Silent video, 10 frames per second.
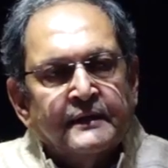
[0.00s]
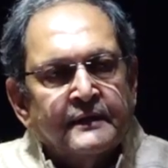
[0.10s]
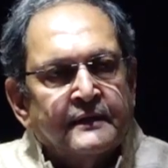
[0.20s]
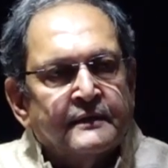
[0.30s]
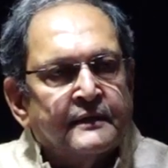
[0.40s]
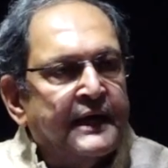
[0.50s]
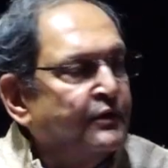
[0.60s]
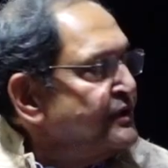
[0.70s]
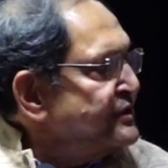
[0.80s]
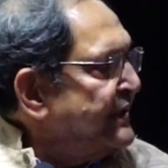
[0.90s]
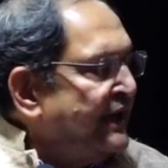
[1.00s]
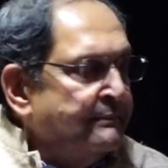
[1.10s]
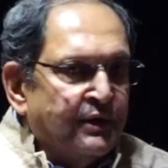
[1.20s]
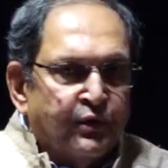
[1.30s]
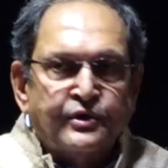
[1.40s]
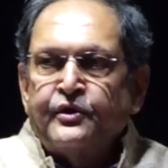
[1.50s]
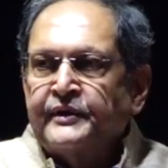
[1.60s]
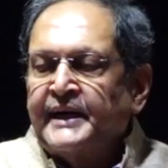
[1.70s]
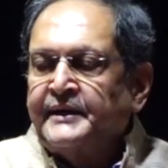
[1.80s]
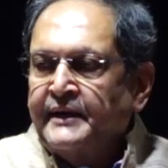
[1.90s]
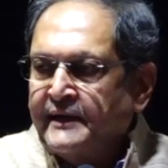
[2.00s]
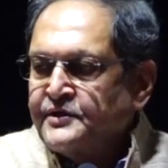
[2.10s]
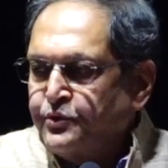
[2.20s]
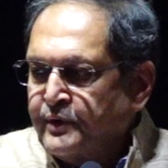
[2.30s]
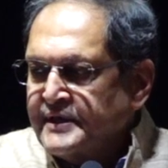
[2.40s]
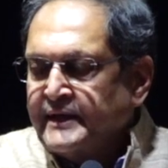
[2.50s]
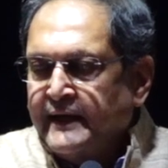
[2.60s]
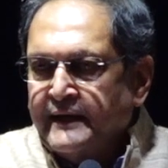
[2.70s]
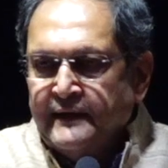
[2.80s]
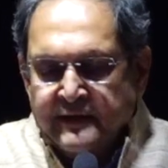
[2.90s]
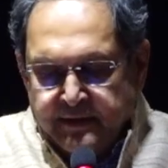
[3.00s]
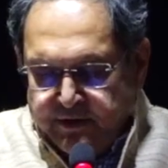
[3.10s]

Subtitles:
I also have my own contact details towards the end.